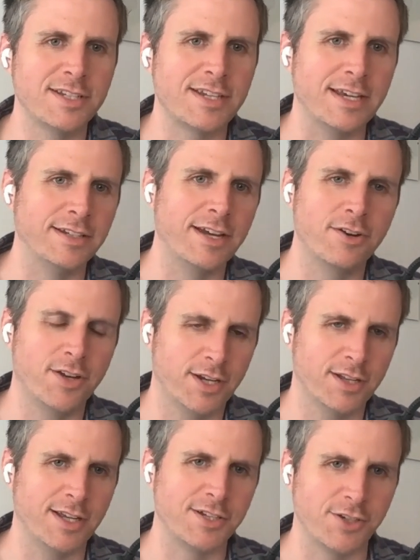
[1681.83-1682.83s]
scaled out on a
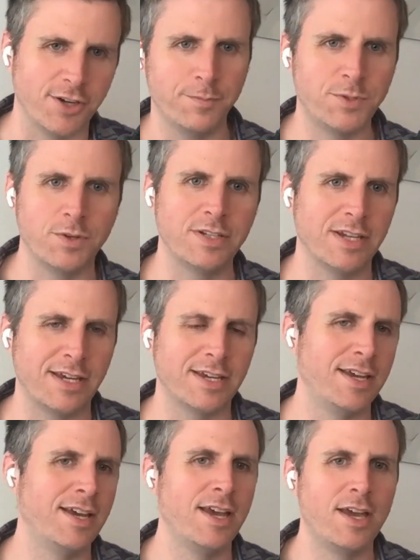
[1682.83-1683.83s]
cluster. So it's like,
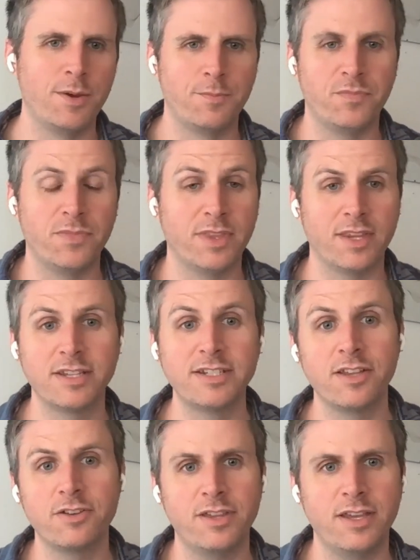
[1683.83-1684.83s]
because the
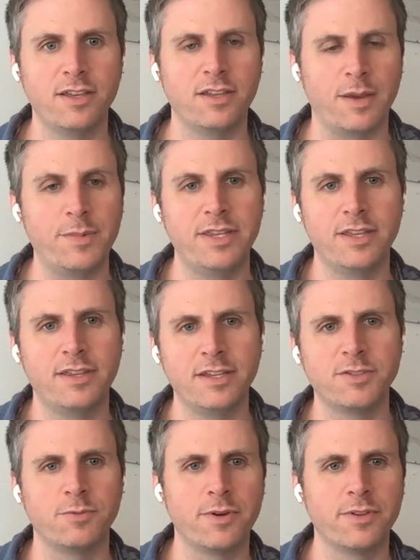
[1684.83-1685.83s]
other thing, the
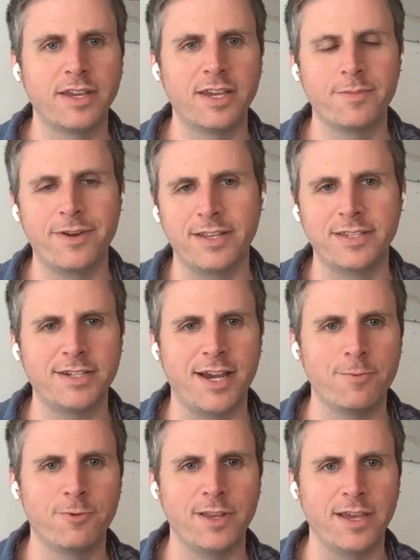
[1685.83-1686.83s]
things that we were thinking about at the
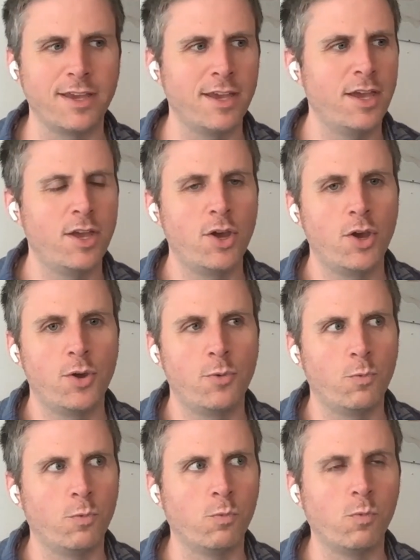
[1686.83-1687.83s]
time were like,
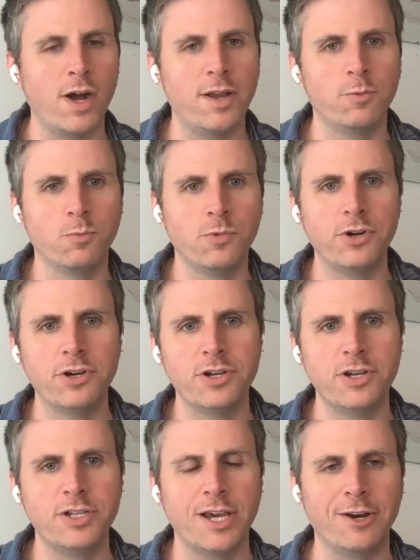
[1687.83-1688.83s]
what
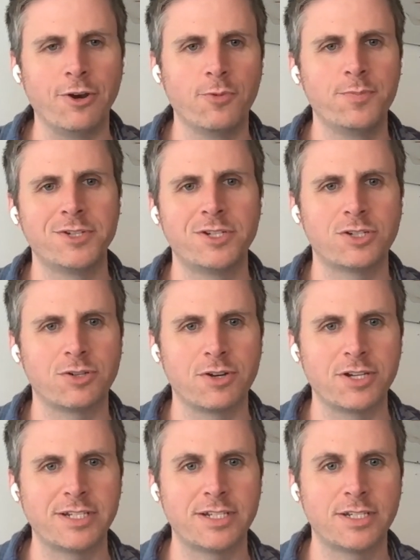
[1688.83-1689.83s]
would an open
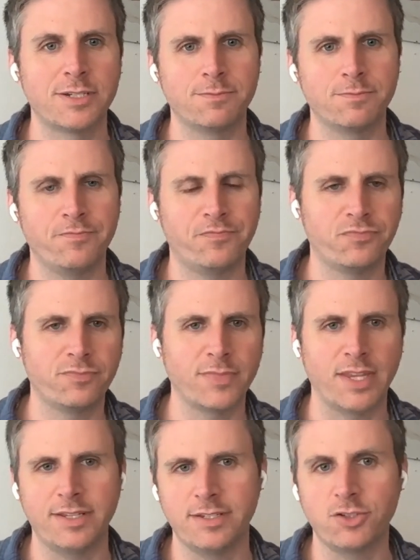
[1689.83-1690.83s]
source
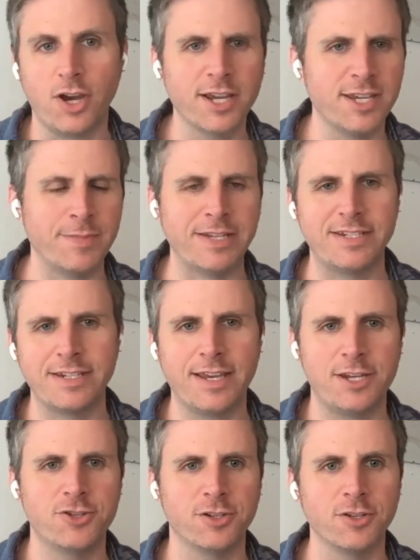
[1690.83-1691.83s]
document sync
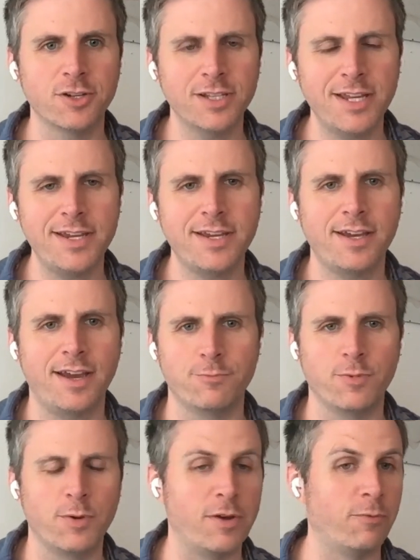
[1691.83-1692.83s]
engine look like
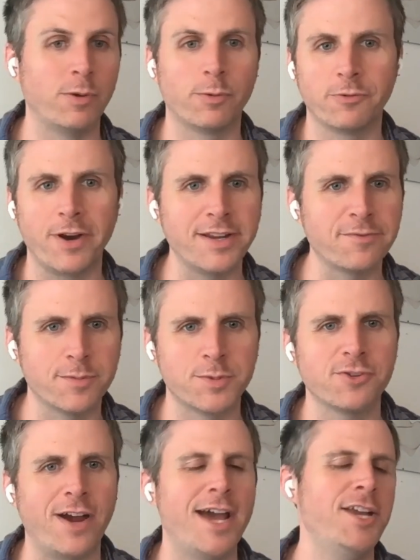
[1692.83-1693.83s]
if we were to write it from
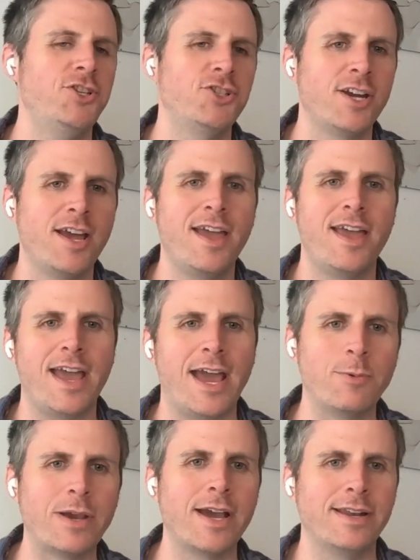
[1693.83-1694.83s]
scratch? And
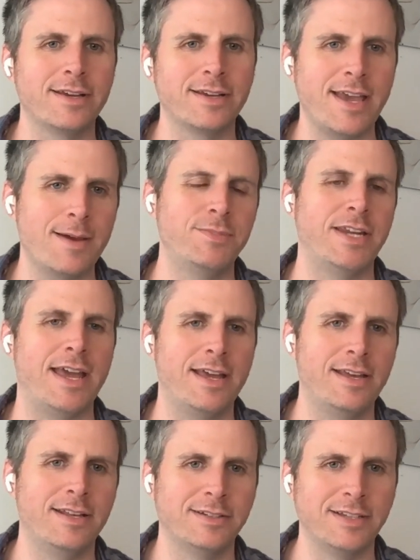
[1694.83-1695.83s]
we kind of kept
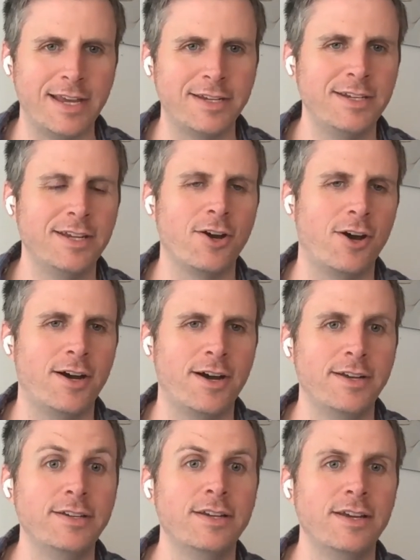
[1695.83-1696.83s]
landing
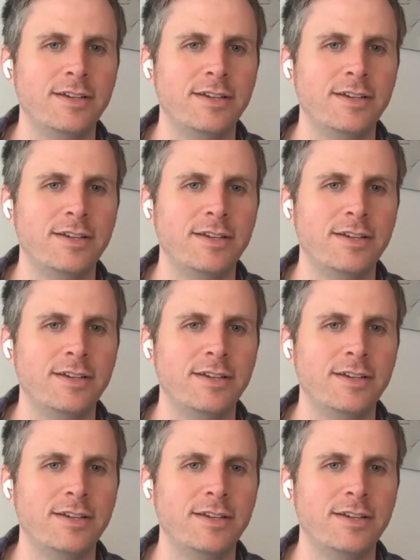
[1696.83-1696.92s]
on,